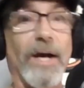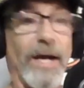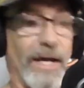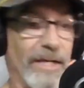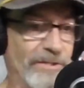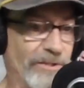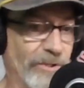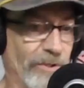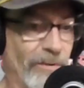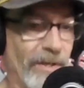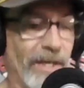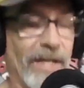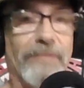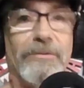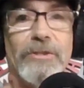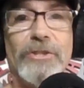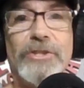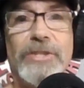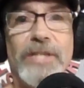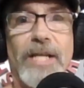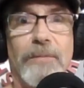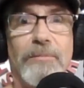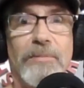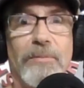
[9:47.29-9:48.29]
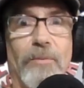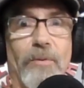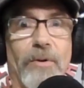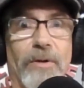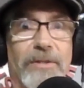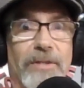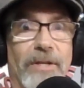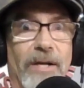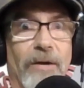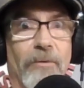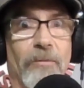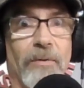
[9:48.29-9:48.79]
I do have a shaped
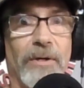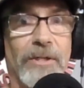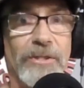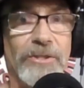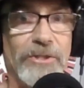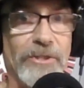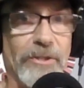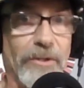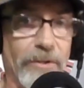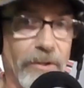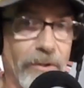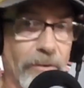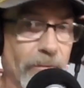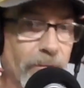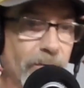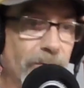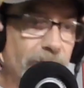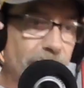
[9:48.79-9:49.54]
board that I want to show you.